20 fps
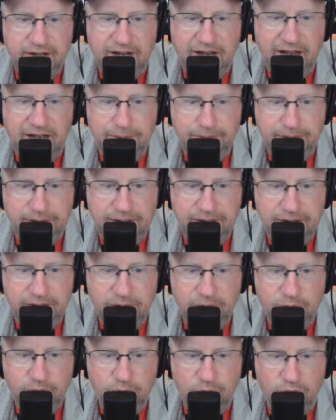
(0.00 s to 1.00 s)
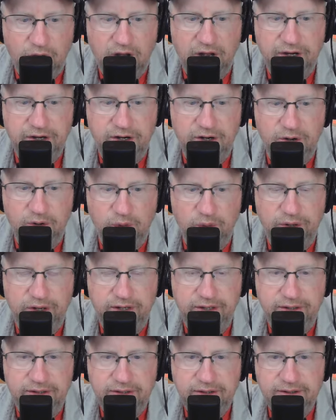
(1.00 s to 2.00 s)
I mean, what a
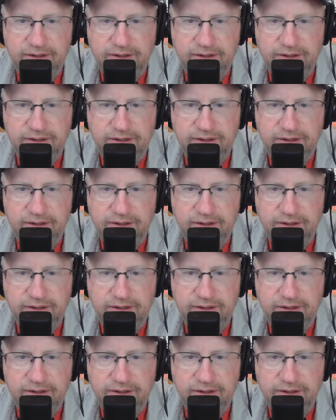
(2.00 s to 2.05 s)
win.